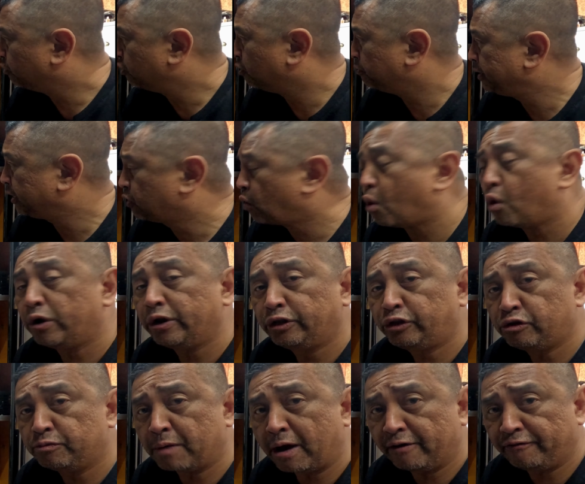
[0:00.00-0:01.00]
will be going
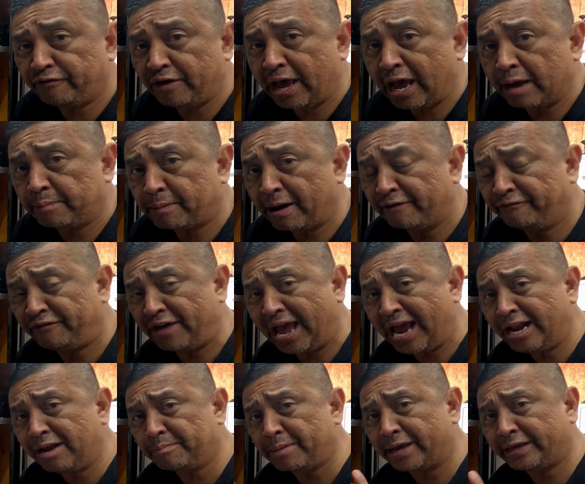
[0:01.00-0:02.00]
into my van. My
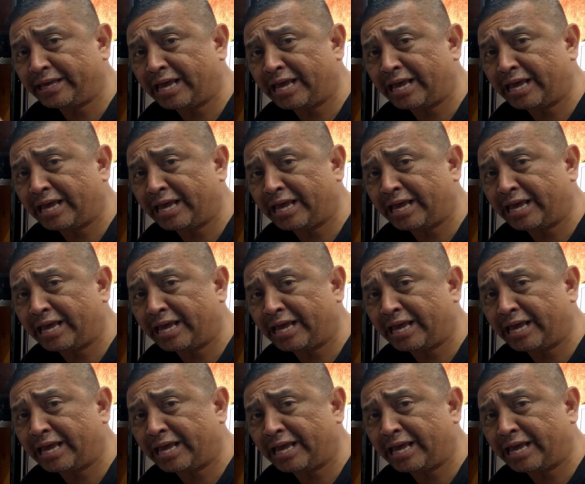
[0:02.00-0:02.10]
van and my